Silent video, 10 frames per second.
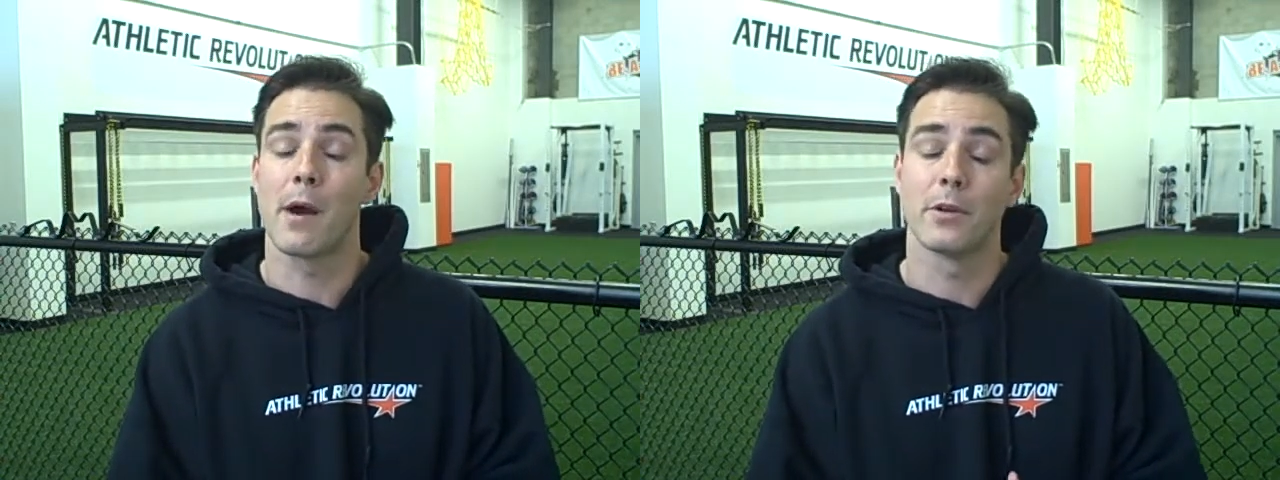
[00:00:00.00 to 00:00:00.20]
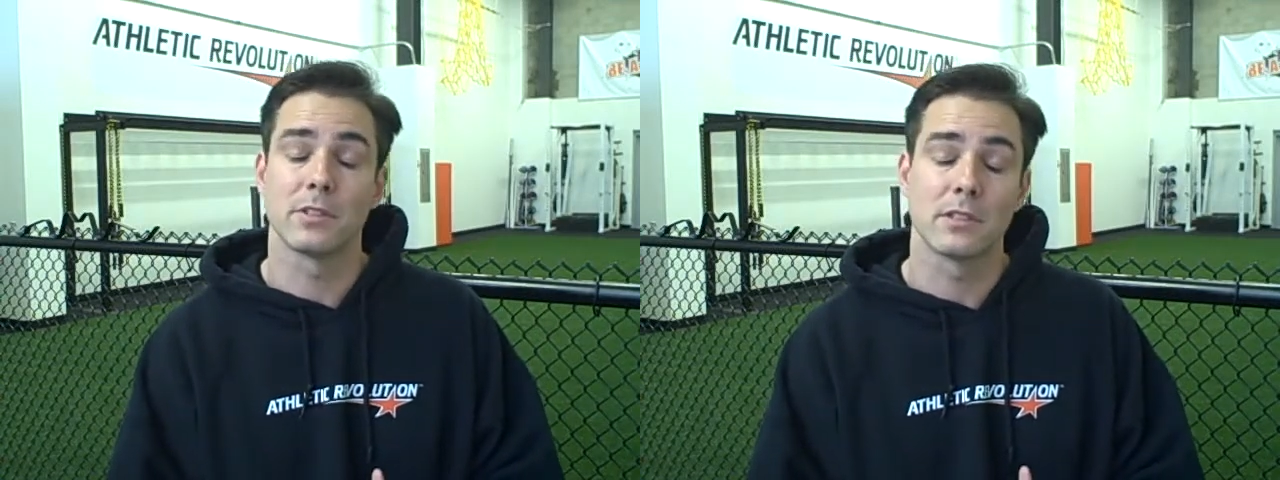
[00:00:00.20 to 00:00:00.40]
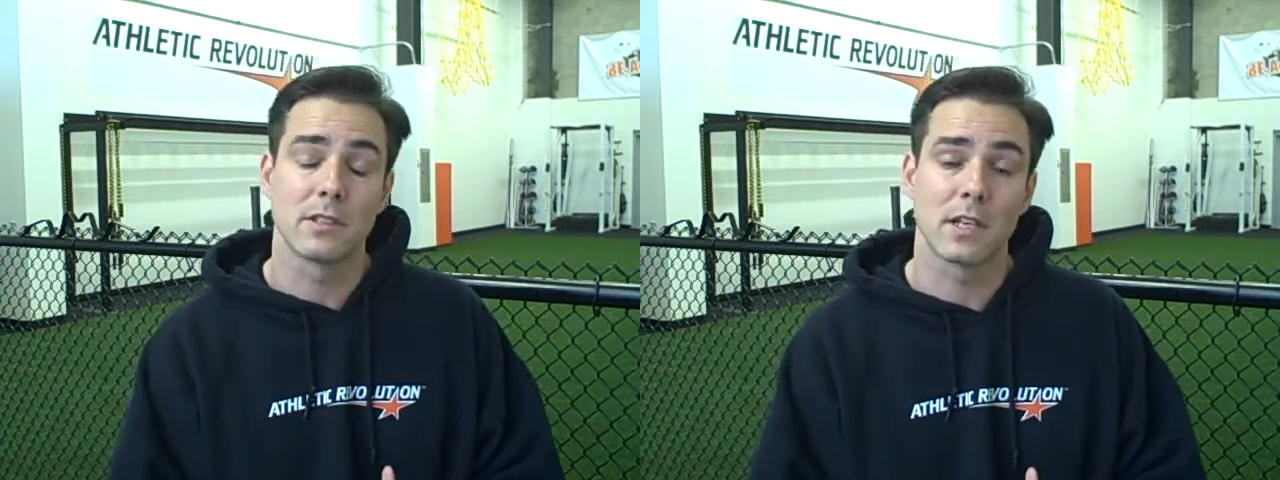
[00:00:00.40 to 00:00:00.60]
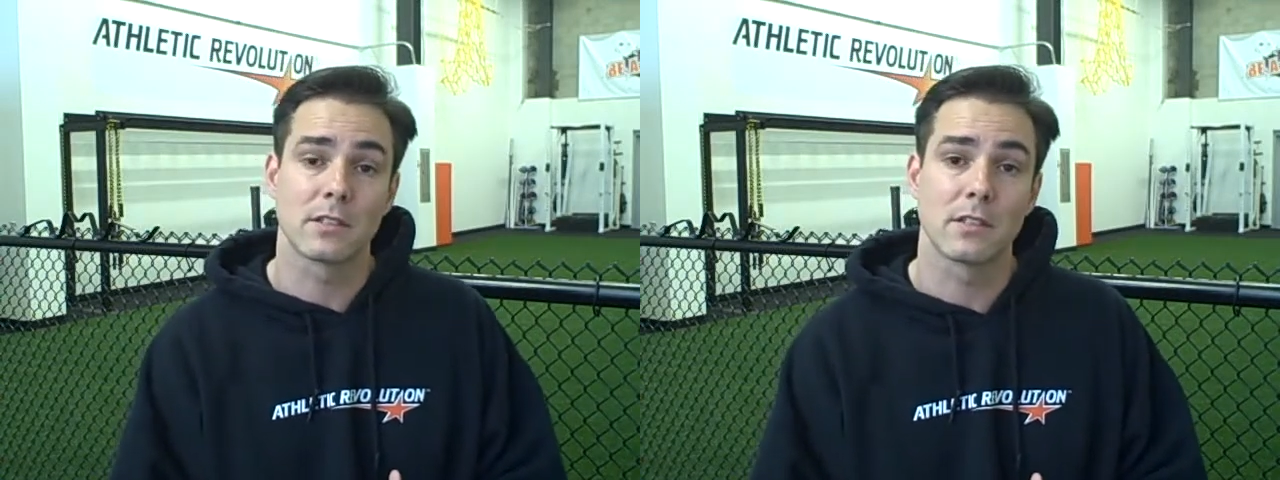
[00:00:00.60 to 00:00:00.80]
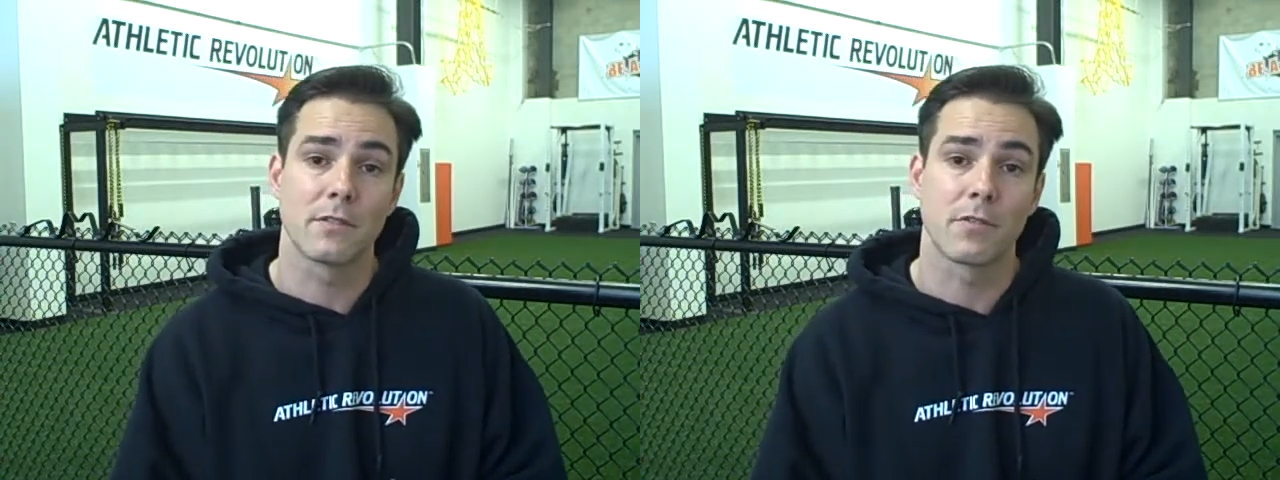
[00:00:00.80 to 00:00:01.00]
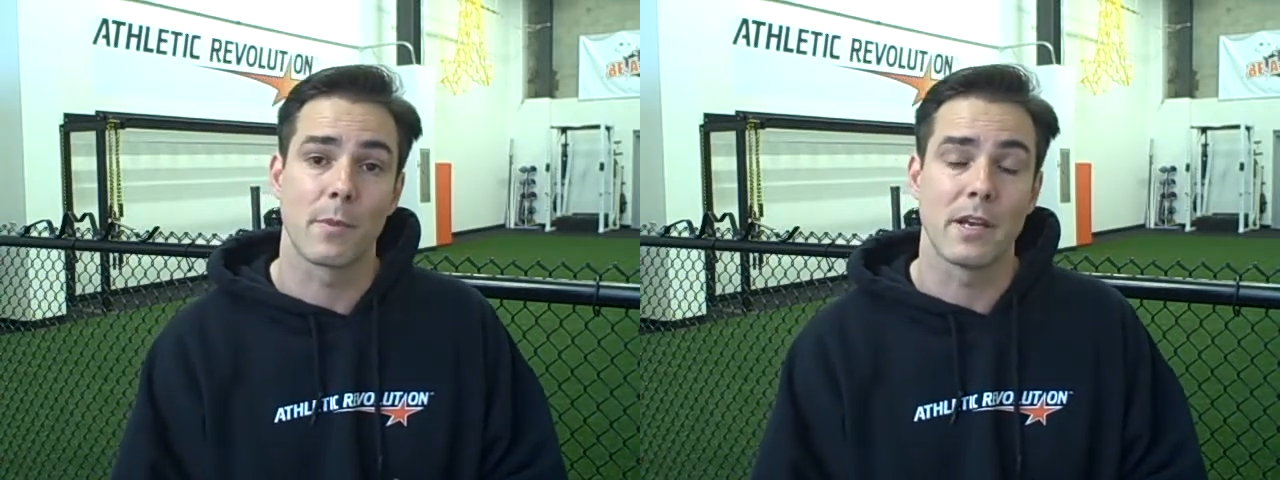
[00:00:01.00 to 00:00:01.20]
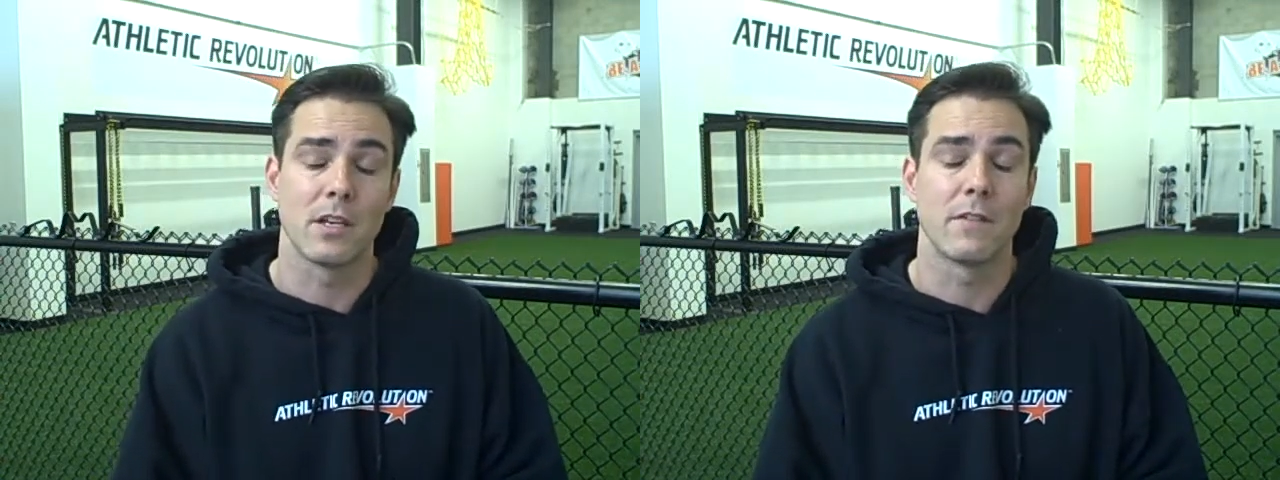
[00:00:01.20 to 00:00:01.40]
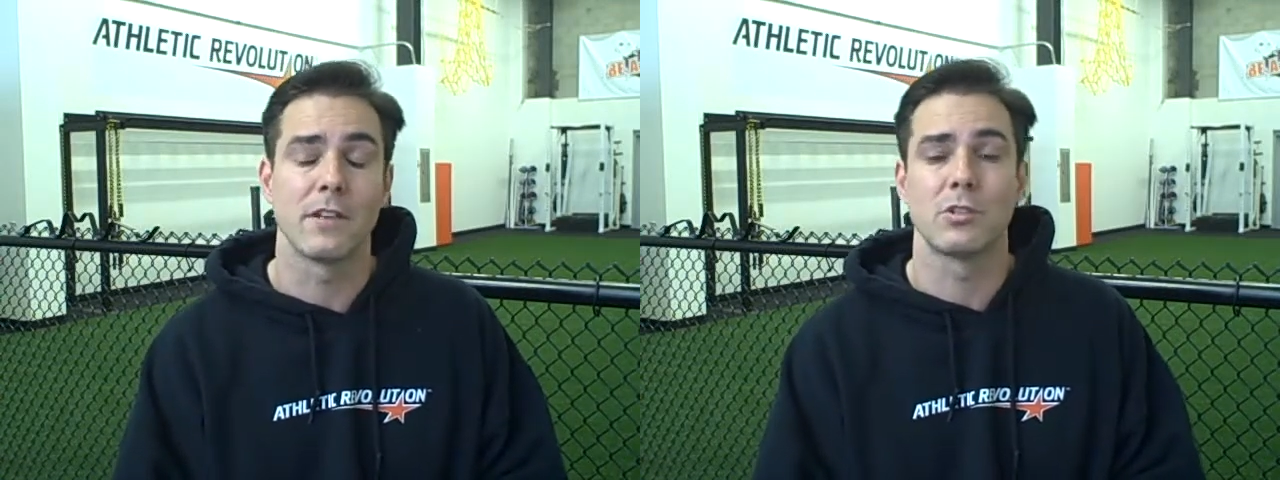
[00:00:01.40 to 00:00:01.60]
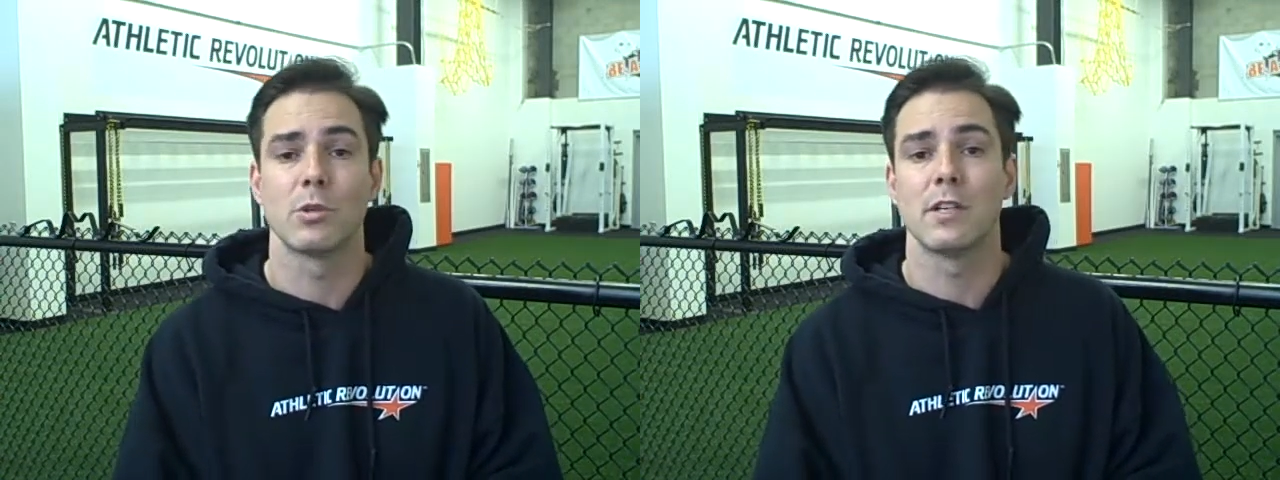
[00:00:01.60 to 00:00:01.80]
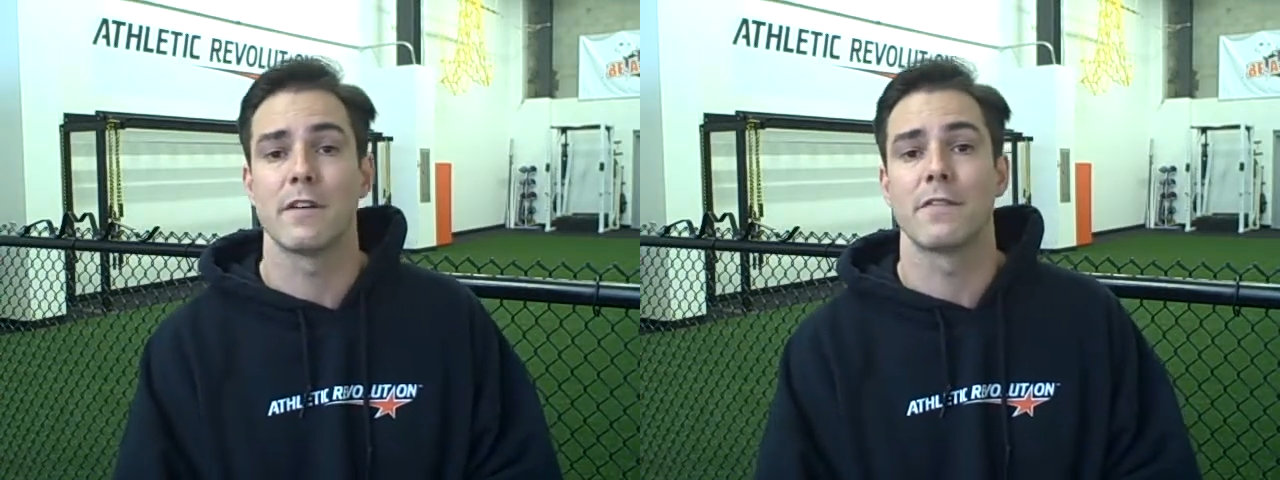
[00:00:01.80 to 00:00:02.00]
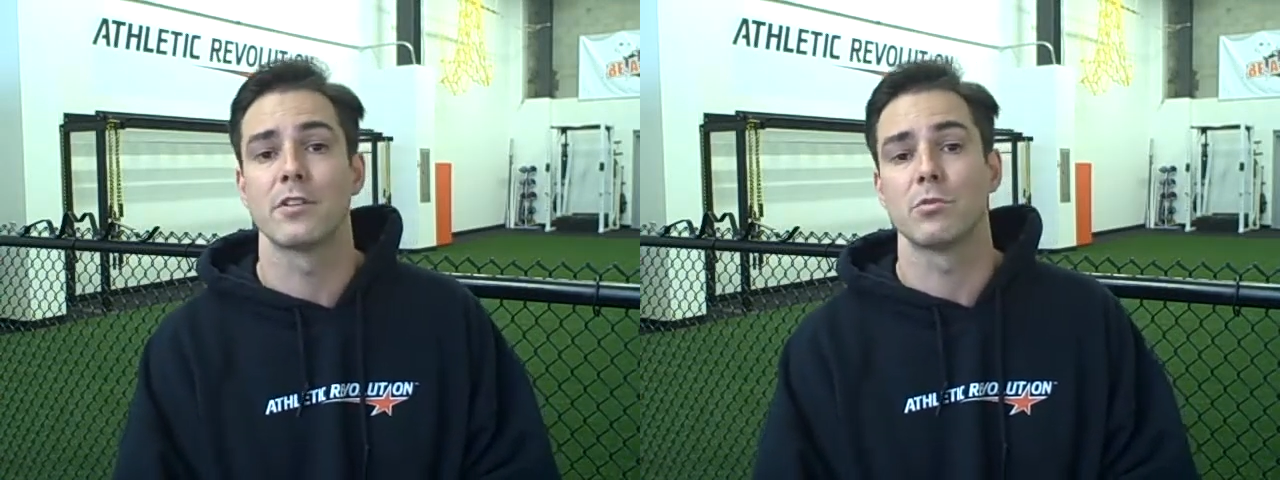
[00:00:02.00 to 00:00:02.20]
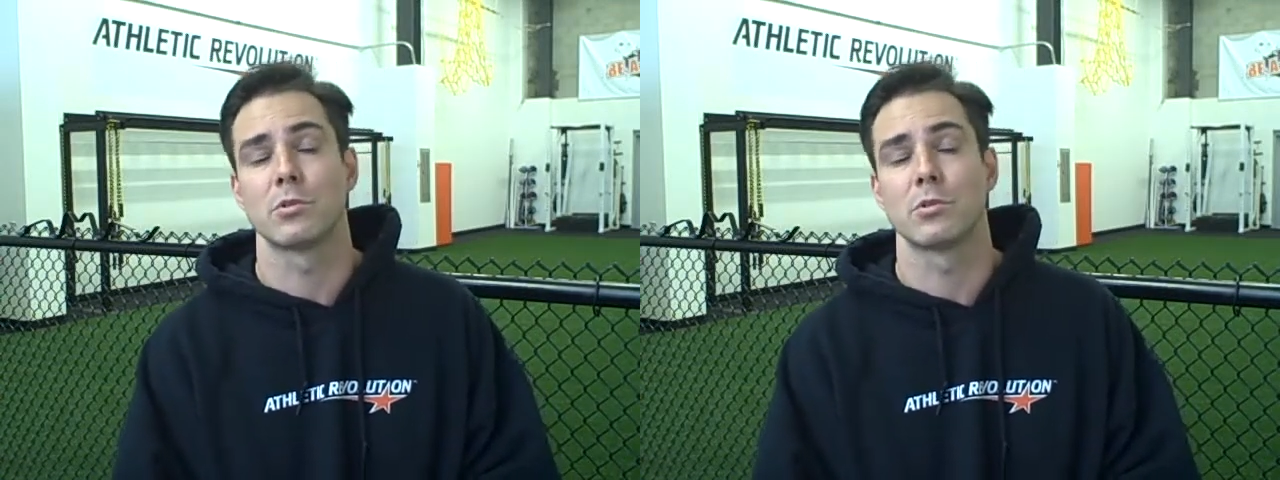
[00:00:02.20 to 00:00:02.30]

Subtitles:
I was inducted for my individual efforts,